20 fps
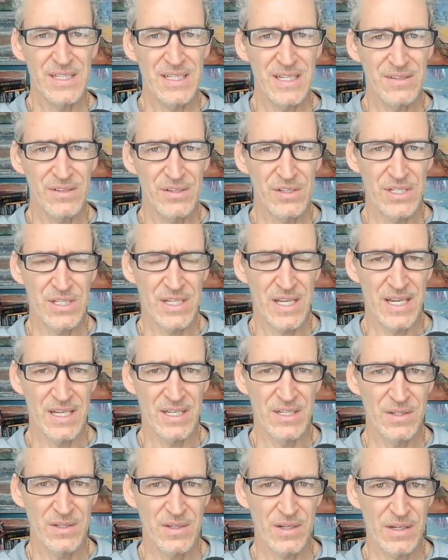another
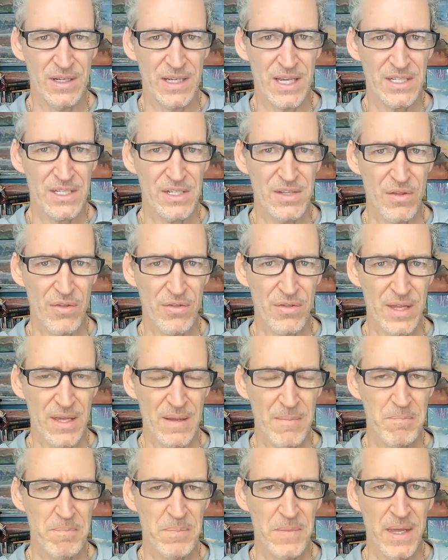stage. Are you catching the
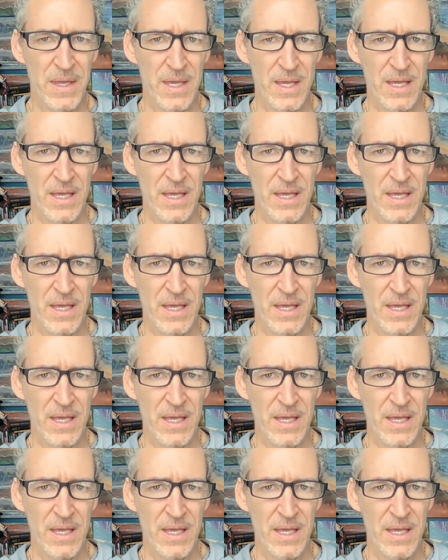theme?